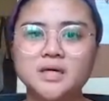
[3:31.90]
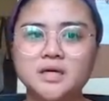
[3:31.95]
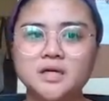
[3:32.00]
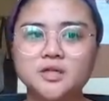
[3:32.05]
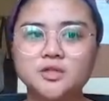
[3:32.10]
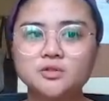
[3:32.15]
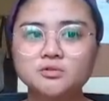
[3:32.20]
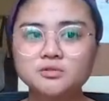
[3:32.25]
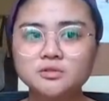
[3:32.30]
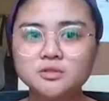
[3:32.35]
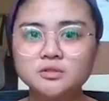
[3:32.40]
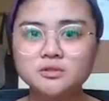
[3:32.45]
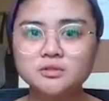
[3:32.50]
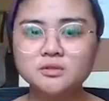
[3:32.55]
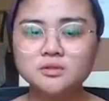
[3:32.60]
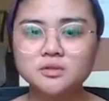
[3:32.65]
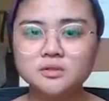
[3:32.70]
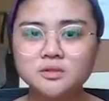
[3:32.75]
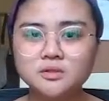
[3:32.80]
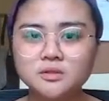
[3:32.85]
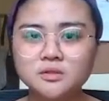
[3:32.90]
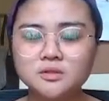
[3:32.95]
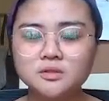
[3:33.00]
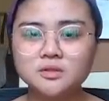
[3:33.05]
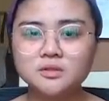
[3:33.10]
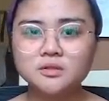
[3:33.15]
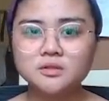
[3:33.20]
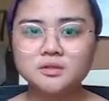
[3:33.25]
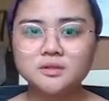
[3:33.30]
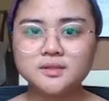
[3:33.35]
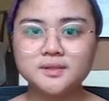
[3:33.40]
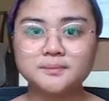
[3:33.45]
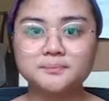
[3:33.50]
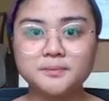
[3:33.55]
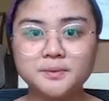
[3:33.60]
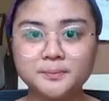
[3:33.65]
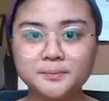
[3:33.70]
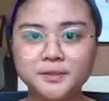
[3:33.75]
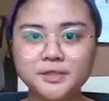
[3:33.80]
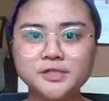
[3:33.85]
you'll
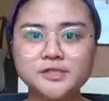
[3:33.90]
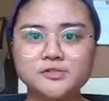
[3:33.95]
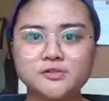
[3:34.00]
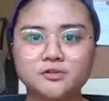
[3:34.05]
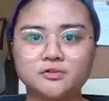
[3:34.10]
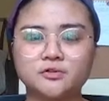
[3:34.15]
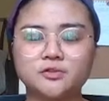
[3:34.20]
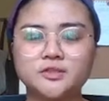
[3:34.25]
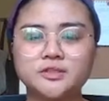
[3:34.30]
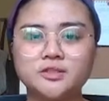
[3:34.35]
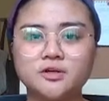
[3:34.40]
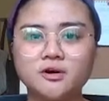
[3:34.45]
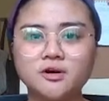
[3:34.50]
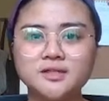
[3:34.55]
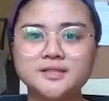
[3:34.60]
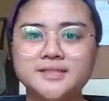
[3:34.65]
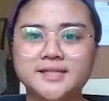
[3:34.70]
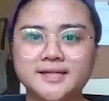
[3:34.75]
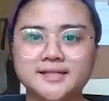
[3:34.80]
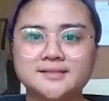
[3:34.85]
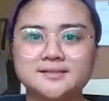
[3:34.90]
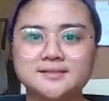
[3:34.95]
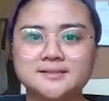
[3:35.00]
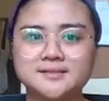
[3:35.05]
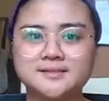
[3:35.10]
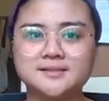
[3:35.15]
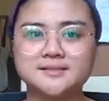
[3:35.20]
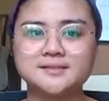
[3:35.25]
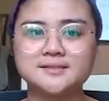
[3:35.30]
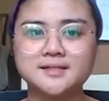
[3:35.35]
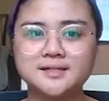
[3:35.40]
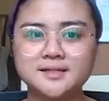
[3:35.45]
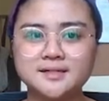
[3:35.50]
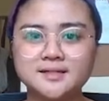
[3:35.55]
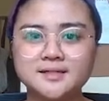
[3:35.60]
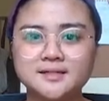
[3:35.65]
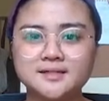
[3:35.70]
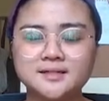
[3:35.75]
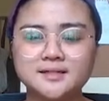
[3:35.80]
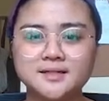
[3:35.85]
the person or the audience that's
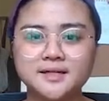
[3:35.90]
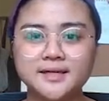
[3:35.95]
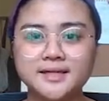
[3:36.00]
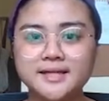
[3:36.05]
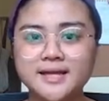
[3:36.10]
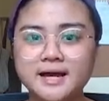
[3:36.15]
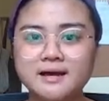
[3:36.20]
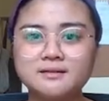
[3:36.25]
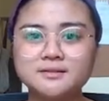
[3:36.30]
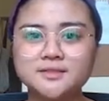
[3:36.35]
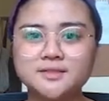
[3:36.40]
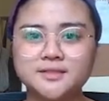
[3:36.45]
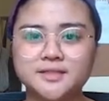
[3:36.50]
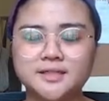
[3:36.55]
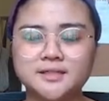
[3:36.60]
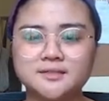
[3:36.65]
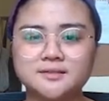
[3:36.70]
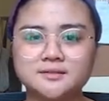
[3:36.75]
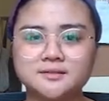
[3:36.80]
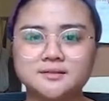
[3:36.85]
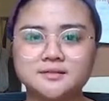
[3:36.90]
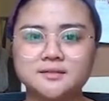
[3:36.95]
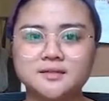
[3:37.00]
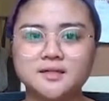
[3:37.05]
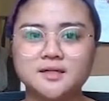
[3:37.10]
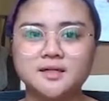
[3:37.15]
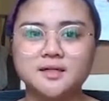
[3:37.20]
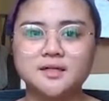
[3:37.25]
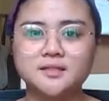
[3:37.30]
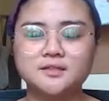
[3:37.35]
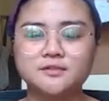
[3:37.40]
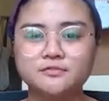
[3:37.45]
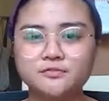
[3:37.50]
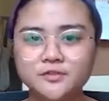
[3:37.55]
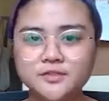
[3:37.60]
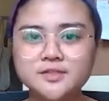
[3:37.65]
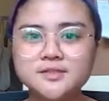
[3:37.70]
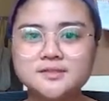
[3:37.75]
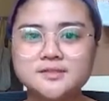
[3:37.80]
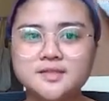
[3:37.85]
gonna encounter it, the
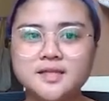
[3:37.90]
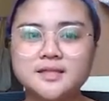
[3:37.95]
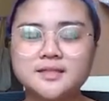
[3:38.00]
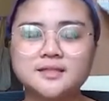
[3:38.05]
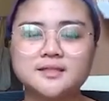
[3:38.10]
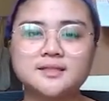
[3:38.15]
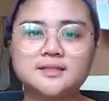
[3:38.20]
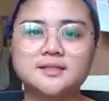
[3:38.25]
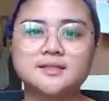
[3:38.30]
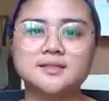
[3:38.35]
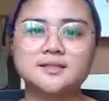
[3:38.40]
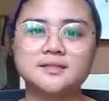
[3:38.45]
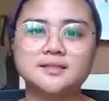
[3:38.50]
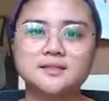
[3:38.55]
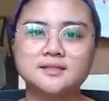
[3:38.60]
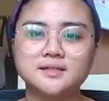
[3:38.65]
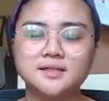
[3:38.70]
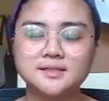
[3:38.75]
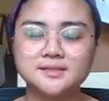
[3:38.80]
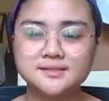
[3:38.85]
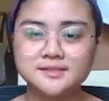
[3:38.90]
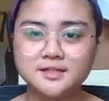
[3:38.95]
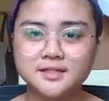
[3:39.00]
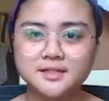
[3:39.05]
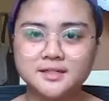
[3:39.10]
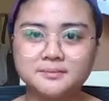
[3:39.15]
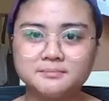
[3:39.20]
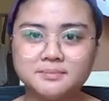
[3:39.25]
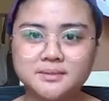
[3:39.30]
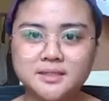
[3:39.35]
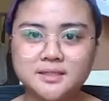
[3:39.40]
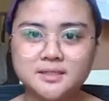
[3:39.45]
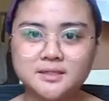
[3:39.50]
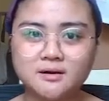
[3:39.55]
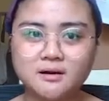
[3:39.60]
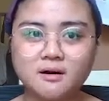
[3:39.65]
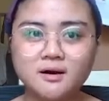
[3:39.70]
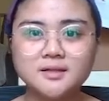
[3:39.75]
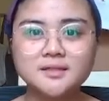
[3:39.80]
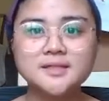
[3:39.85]
first thing that's gonna be
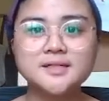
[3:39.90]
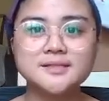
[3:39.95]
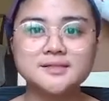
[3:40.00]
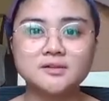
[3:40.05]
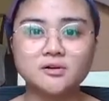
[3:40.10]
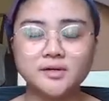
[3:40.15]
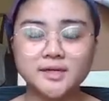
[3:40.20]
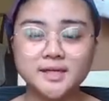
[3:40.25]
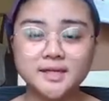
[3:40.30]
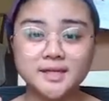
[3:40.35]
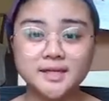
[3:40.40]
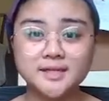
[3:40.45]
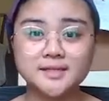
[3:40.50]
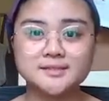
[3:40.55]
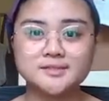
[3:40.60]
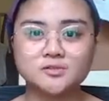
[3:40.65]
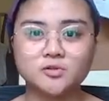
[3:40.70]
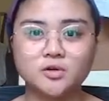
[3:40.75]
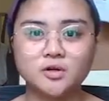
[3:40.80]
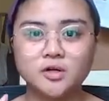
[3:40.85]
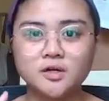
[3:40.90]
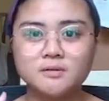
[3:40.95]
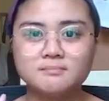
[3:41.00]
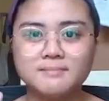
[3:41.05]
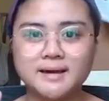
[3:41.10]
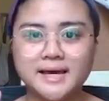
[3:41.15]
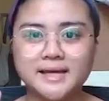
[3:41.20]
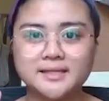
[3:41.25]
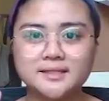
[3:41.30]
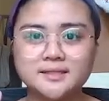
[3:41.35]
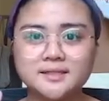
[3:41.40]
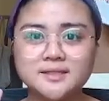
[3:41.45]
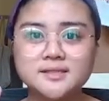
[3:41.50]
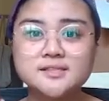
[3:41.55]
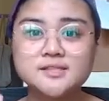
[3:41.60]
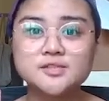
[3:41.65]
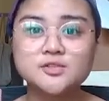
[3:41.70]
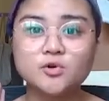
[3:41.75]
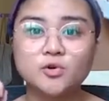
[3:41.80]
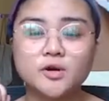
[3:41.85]
on his or her mind
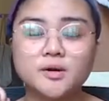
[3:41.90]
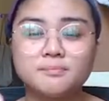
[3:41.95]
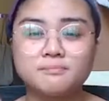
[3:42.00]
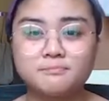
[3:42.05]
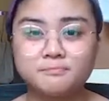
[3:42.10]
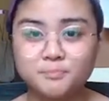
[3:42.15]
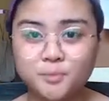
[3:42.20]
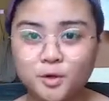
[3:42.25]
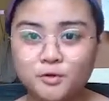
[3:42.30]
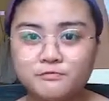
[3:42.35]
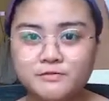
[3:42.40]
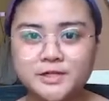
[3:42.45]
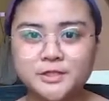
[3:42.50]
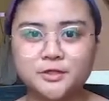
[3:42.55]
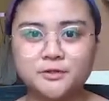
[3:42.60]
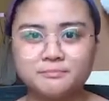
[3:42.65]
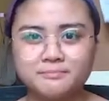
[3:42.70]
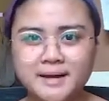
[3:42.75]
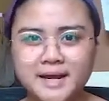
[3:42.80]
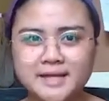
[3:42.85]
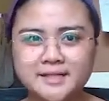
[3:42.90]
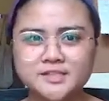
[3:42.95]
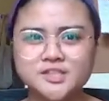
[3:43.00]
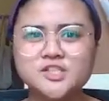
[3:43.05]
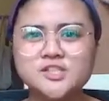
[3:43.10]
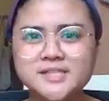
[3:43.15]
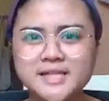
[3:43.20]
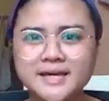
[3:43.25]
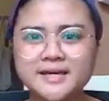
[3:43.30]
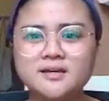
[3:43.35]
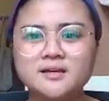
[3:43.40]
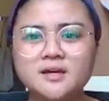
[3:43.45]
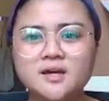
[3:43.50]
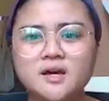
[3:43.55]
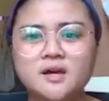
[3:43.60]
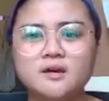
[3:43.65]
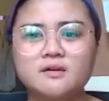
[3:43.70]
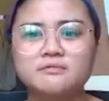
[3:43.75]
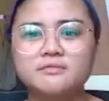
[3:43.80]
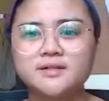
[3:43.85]
is your profile or brand. Just like,
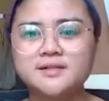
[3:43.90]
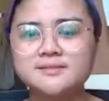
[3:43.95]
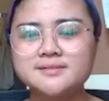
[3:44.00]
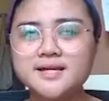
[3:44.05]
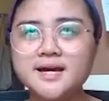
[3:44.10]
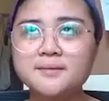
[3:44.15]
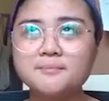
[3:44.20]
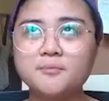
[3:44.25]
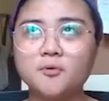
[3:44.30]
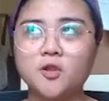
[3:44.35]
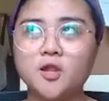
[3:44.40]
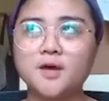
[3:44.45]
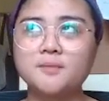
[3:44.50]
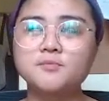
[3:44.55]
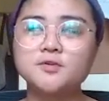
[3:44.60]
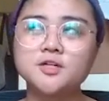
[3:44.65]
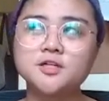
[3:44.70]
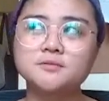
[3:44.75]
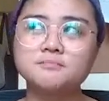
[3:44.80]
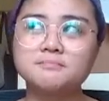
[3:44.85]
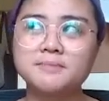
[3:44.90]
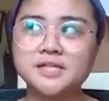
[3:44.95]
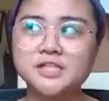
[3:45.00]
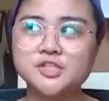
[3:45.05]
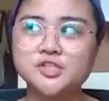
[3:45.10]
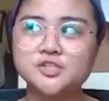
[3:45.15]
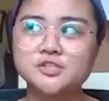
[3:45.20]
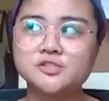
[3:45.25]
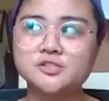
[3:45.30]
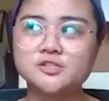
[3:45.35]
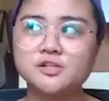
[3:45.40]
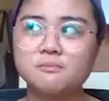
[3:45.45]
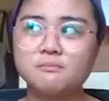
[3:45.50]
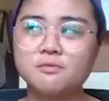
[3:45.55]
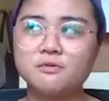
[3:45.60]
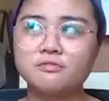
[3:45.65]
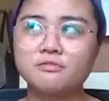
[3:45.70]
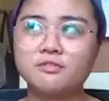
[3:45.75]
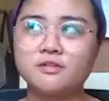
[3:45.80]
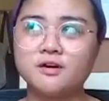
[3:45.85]
for example, I'm gonna mention some
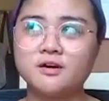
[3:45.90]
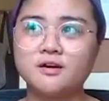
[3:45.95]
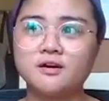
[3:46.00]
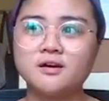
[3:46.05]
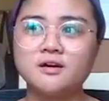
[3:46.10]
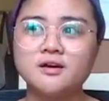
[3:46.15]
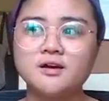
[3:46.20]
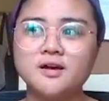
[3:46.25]
of the